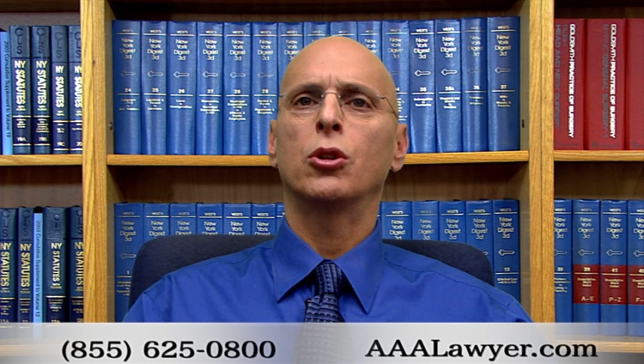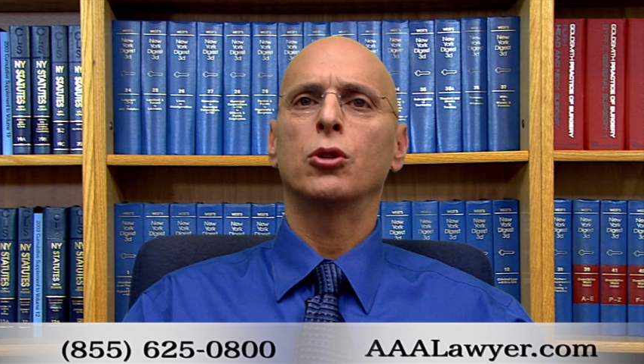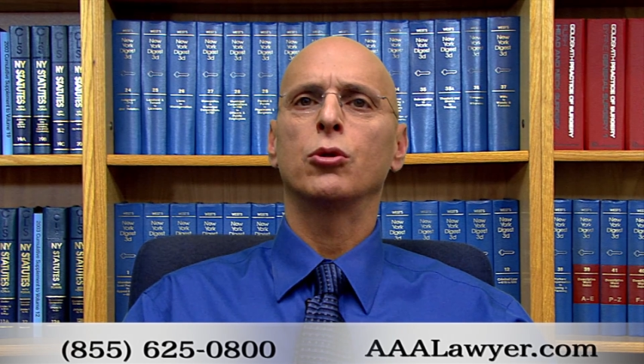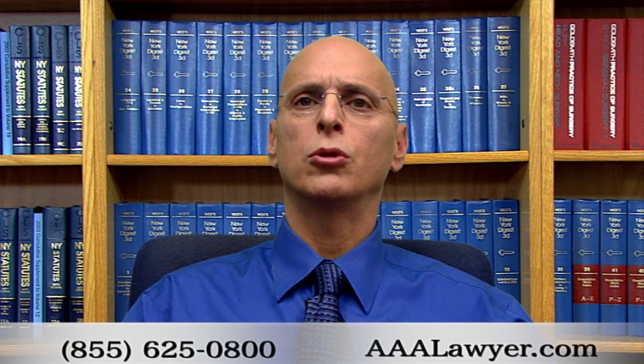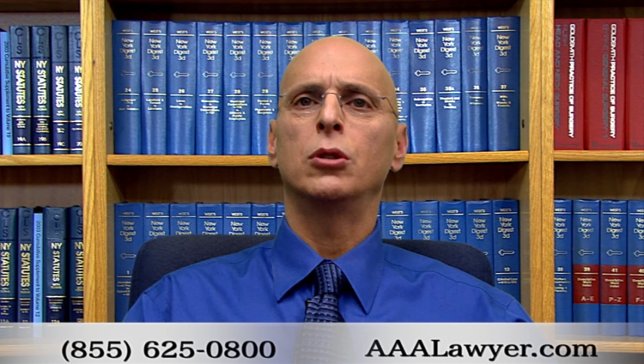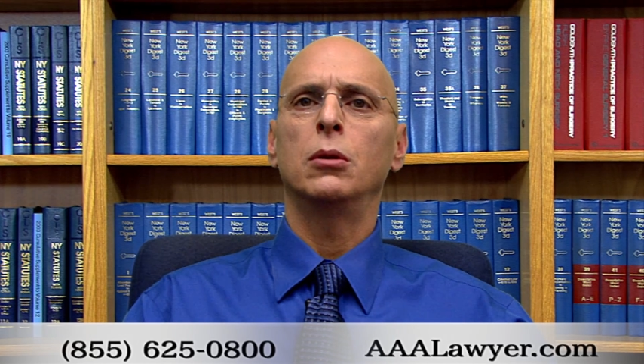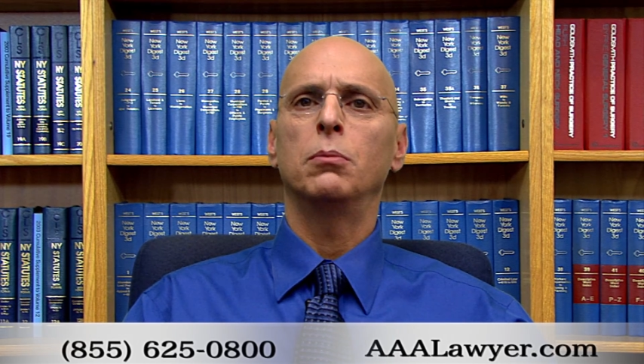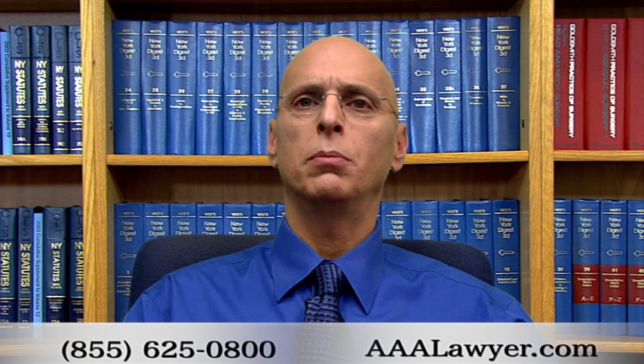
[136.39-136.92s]

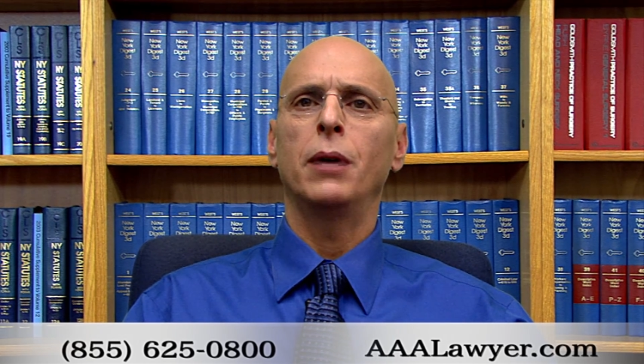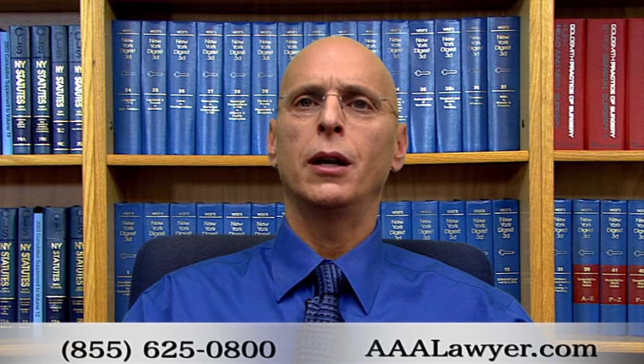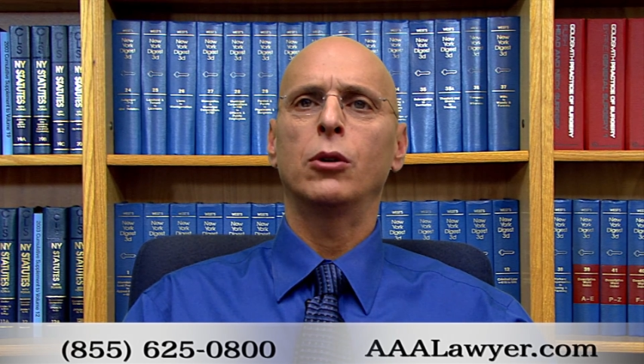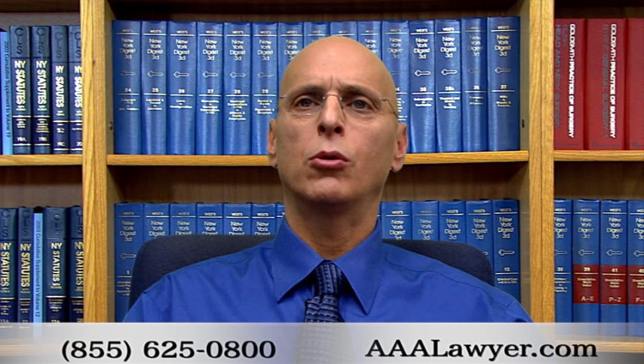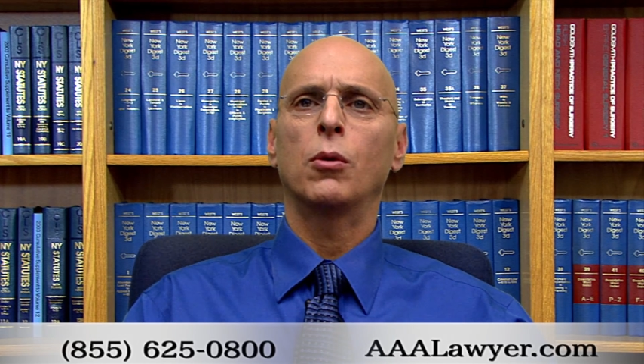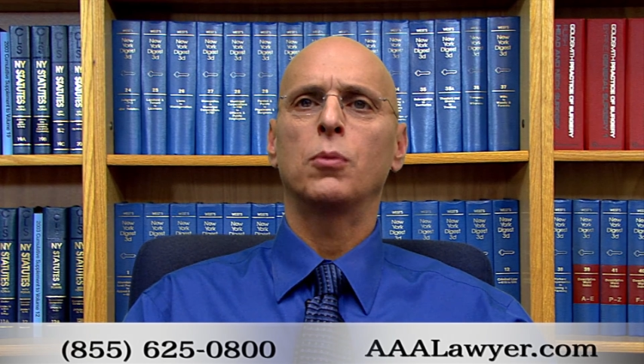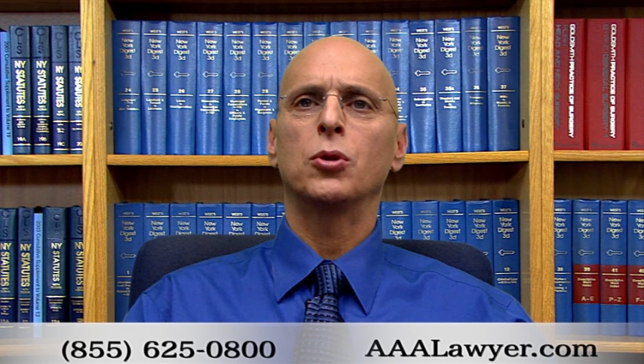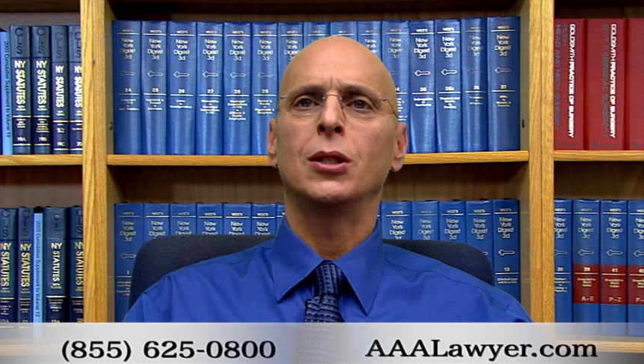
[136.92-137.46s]
13
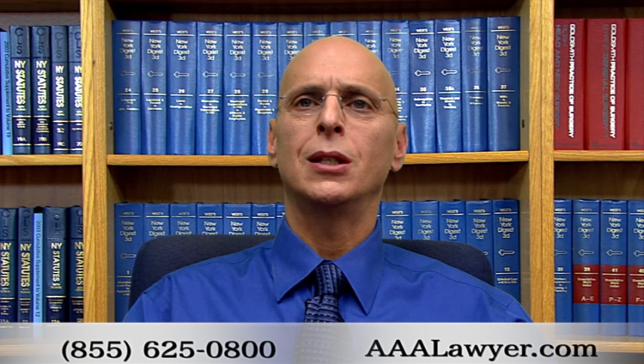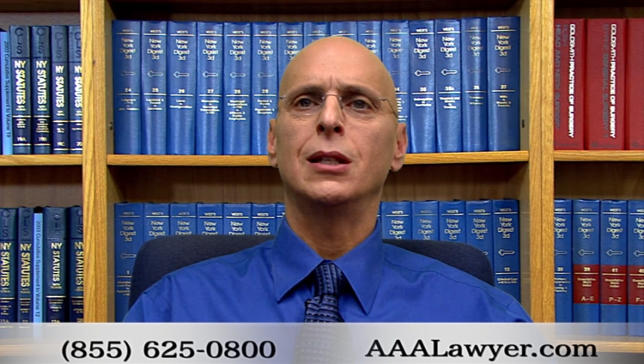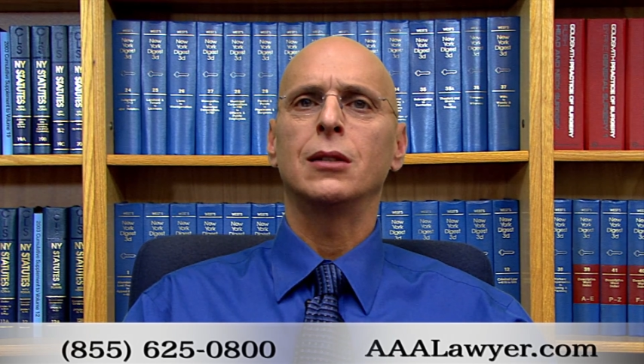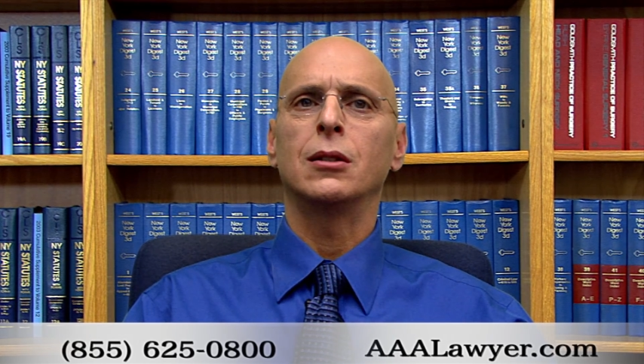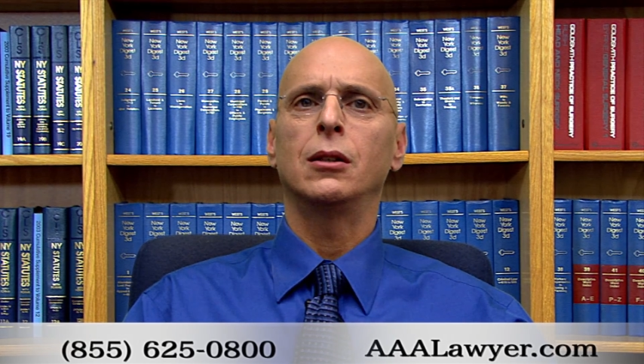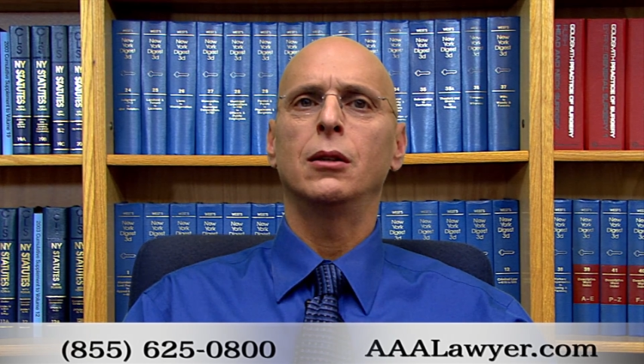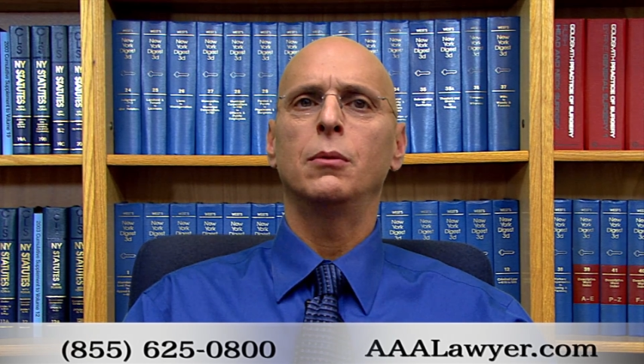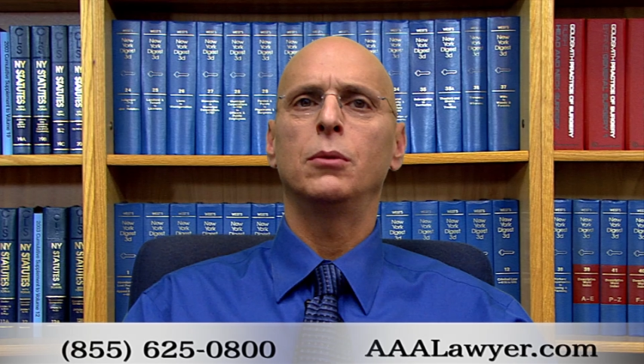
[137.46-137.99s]
bankruptcy
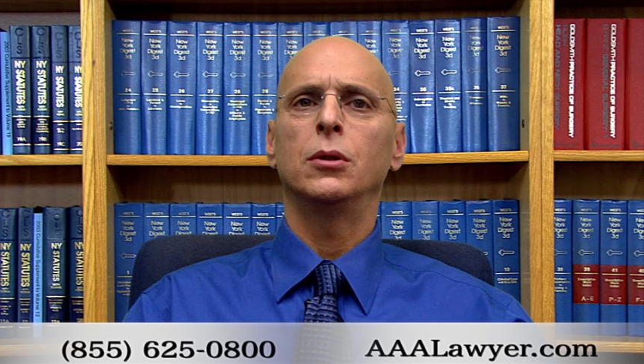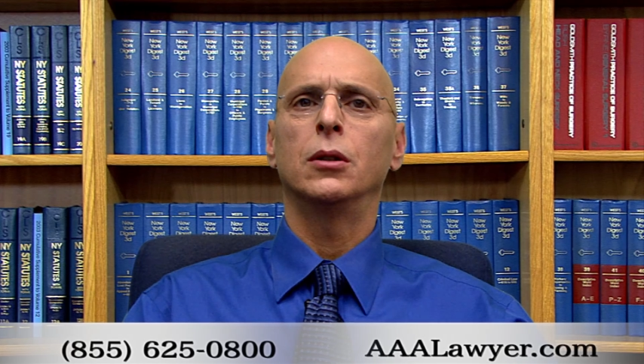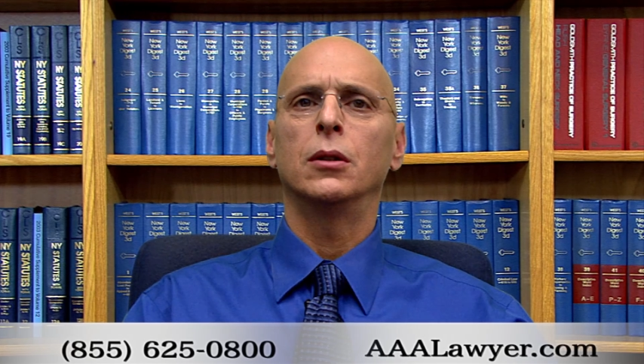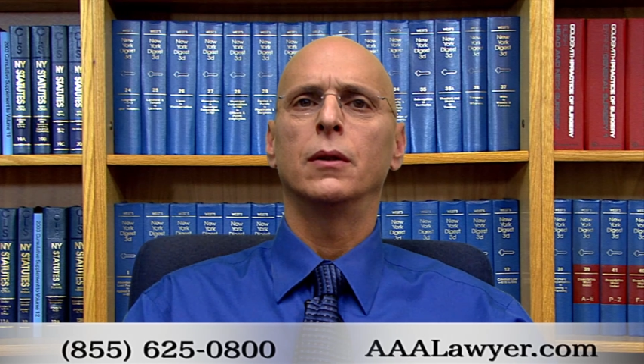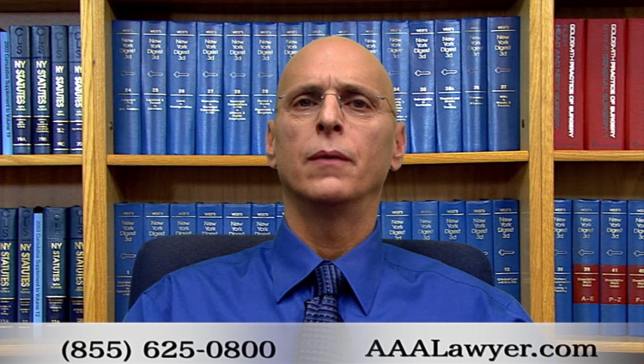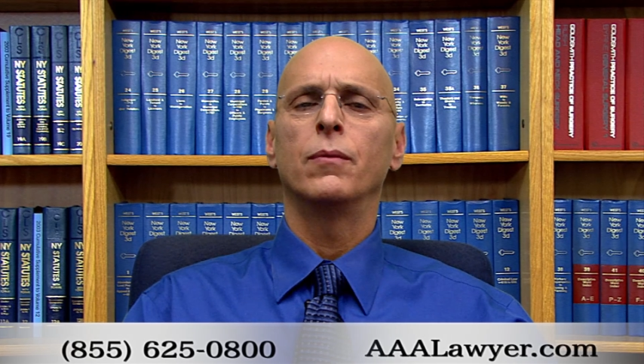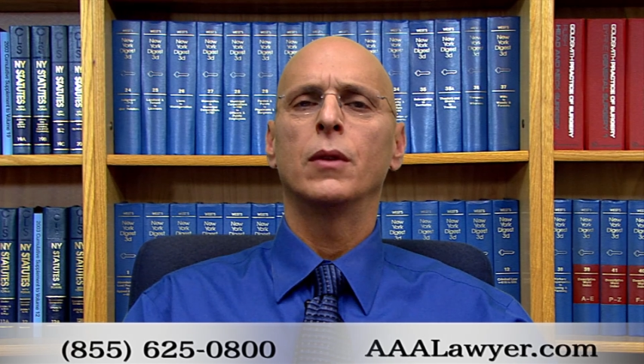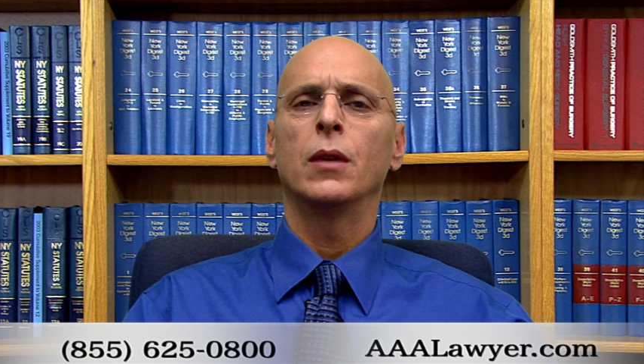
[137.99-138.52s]
is limited.